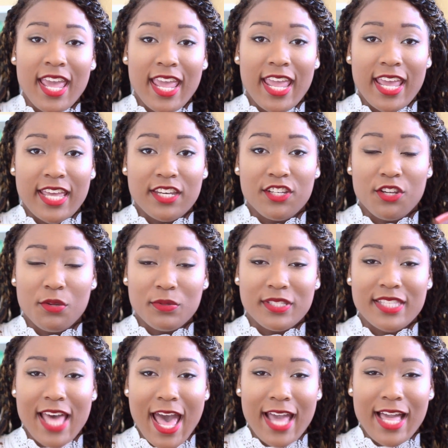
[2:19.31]
and
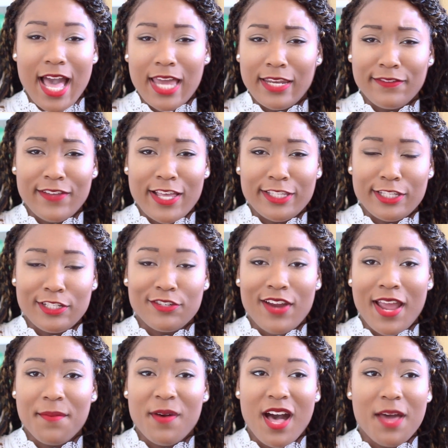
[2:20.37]
use that kind of as a
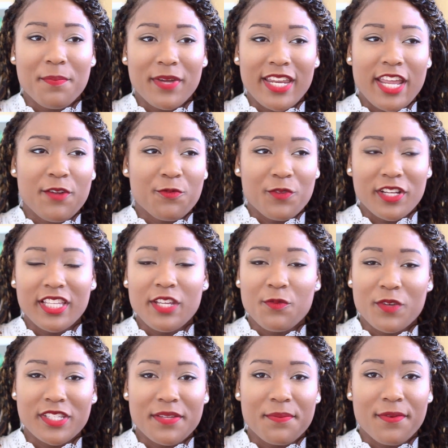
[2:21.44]
tripod, but it really
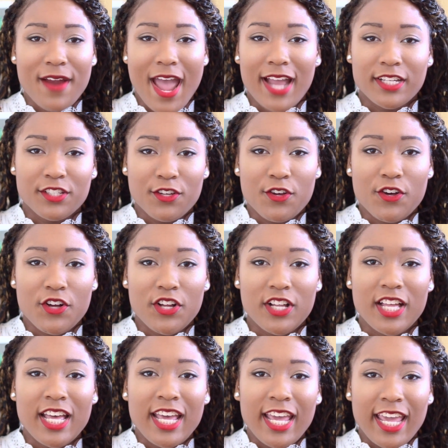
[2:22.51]
wasn't
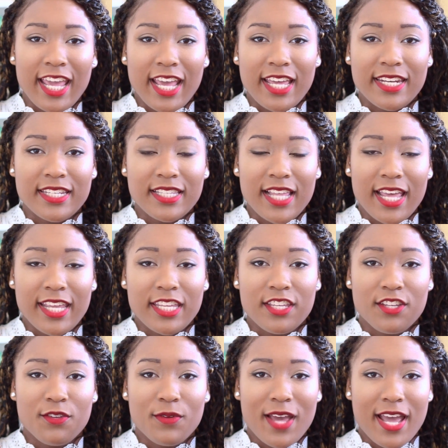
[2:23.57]
practical, and
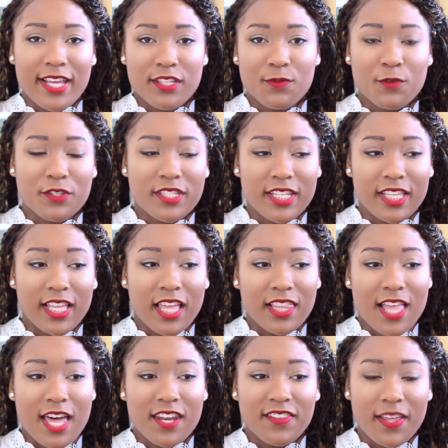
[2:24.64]
like you guys will see like a
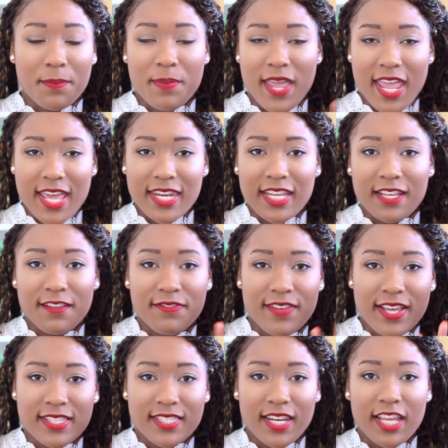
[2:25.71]
lot of like panning
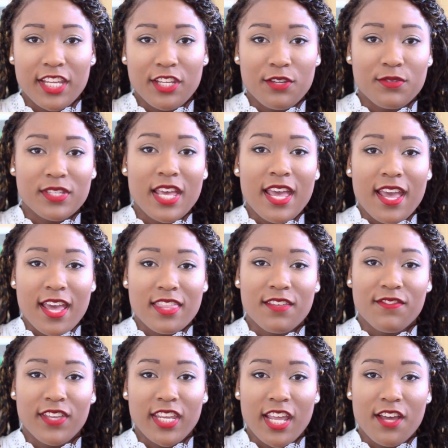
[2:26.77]
effects that I use in
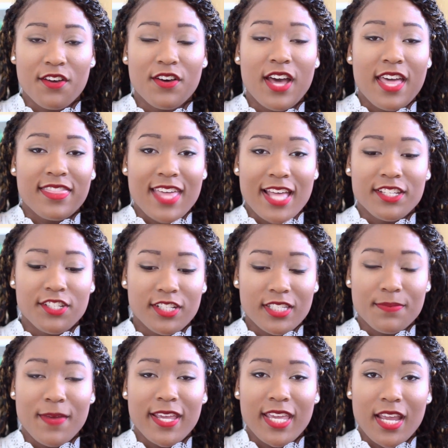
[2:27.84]
the video. That's
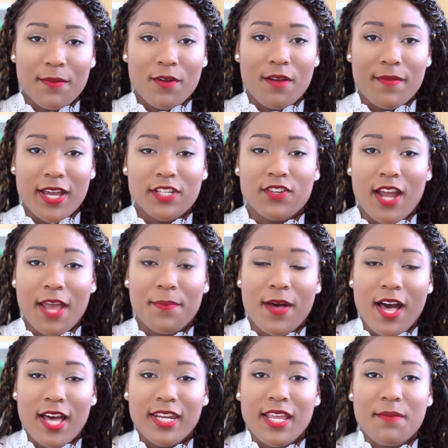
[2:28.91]
just my camera on my
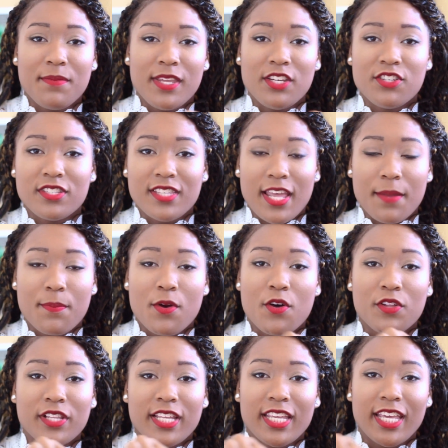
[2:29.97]
tripod and me just like
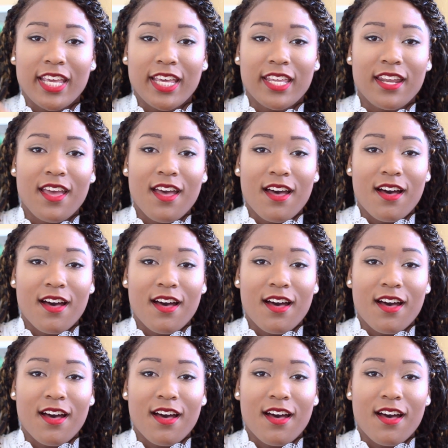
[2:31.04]
pulling it